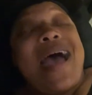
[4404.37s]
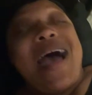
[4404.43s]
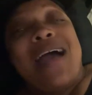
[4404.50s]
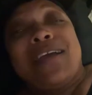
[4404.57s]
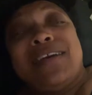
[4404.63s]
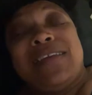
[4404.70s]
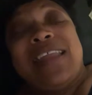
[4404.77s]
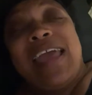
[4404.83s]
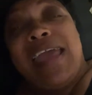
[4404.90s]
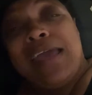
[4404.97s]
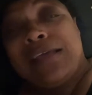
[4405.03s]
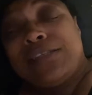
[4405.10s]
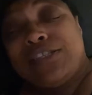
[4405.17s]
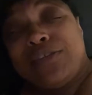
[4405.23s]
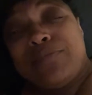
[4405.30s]
I couldn't have
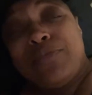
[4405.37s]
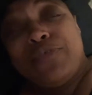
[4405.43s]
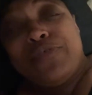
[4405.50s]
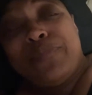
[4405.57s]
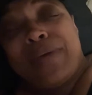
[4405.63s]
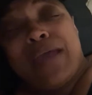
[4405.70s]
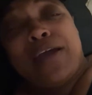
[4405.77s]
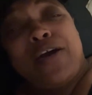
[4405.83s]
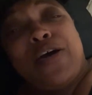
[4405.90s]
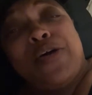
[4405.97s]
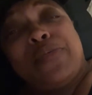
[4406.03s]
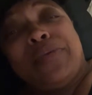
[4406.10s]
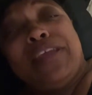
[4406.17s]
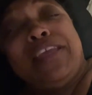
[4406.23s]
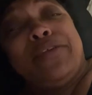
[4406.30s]
asked to move back
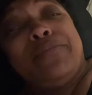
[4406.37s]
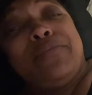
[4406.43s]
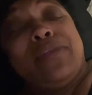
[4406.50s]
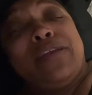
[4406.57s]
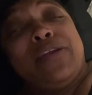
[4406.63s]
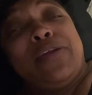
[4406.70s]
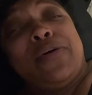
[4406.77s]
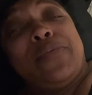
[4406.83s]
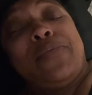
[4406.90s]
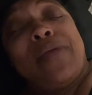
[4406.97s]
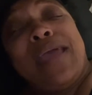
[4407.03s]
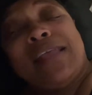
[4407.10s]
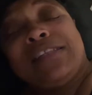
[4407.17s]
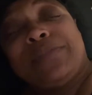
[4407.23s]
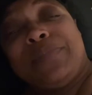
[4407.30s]
home to get rid of no
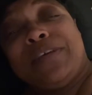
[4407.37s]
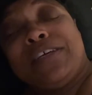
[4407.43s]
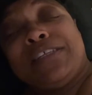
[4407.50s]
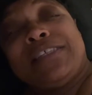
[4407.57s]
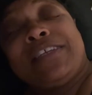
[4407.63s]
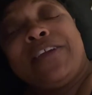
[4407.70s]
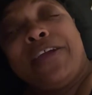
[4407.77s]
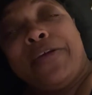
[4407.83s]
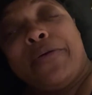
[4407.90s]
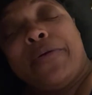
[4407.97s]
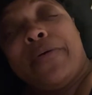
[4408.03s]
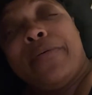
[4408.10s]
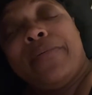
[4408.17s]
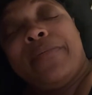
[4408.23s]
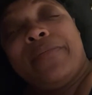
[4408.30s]
rats because,
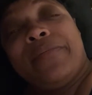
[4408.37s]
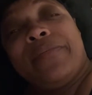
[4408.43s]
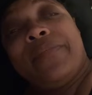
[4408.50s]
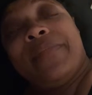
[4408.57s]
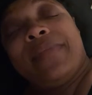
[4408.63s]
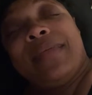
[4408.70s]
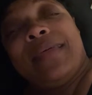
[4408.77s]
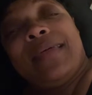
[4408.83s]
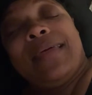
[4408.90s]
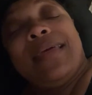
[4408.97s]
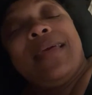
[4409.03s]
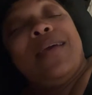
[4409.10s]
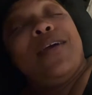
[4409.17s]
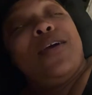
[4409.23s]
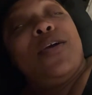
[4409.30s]
girl,
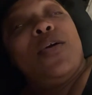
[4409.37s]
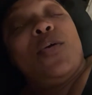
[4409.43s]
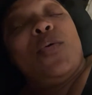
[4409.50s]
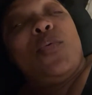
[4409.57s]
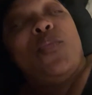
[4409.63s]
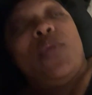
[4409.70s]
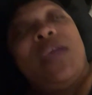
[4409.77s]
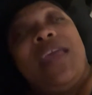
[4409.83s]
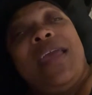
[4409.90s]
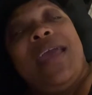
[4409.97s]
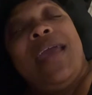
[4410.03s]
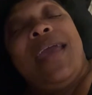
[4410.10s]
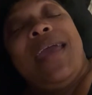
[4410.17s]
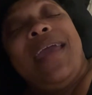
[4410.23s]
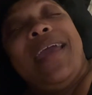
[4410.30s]
we
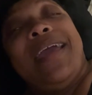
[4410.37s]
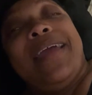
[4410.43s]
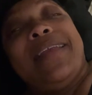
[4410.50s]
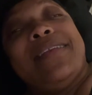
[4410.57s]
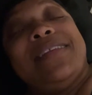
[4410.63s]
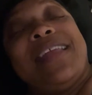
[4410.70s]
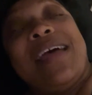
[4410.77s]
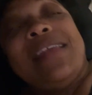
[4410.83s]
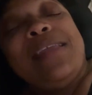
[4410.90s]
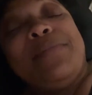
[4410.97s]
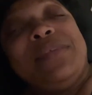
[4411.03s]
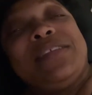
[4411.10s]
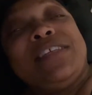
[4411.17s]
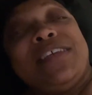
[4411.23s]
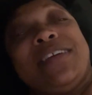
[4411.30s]
had... Now,
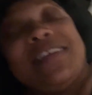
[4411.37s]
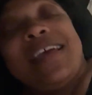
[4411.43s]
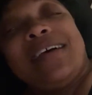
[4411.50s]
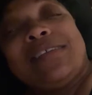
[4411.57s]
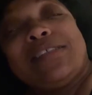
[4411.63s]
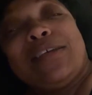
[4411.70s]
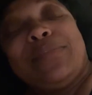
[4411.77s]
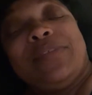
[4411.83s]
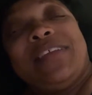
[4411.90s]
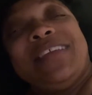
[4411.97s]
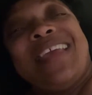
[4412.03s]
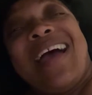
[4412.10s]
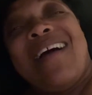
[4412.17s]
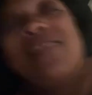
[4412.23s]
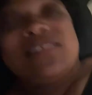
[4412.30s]
let me tell y'all something.
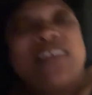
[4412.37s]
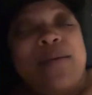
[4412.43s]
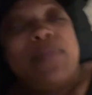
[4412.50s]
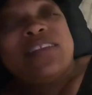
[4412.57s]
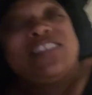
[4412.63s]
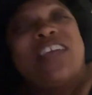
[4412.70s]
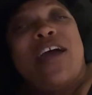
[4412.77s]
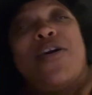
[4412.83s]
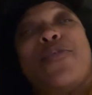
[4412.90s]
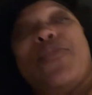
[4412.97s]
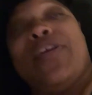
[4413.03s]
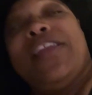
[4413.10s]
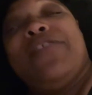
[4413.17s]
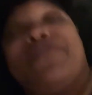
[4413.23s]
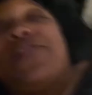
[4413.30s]
Y'all talking about y'all
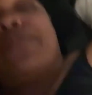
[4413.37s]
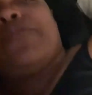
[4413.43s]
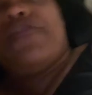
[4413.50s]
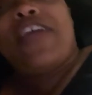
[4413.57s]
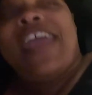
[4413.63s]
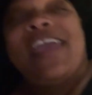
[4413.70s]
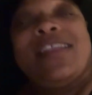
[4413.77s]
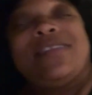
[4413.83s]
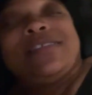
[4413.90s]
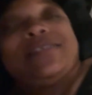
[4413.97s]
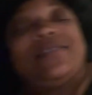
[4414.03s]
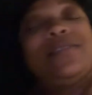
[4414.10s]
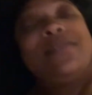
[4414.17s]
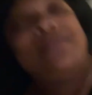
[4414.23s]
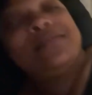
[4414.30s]
running from
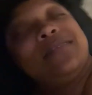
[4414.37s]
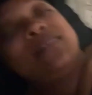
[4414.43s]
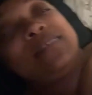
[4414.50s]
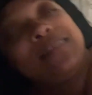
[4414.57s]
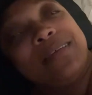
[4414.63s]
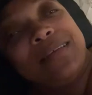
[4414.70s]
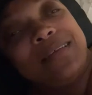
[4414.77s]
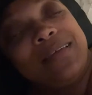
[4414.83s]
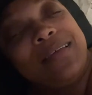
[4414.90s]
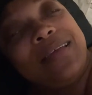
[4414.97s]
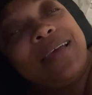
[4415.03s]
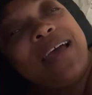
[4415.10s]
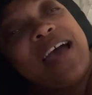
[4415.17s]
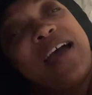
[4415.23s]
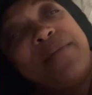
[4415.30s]
rats?
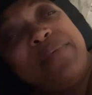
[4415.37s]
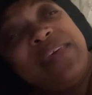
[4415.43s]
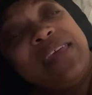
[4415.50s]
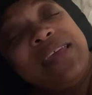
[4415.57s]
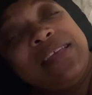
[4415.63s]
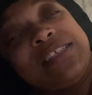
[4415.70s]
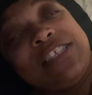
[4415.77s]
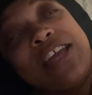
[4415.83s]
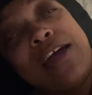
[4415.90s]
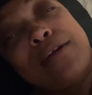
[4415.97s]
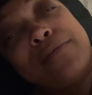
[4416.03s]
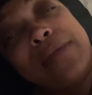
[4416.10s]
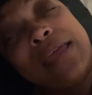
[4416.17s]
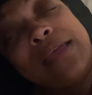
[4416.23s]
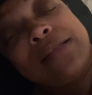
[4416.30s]
How big is
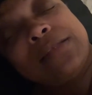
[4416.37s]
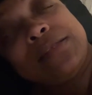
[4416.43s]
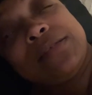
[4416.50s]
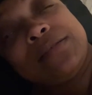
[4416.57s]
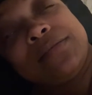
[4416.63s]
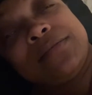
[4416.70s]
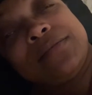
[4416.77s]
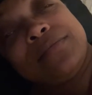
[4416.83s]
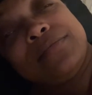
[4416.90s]
y'all rats?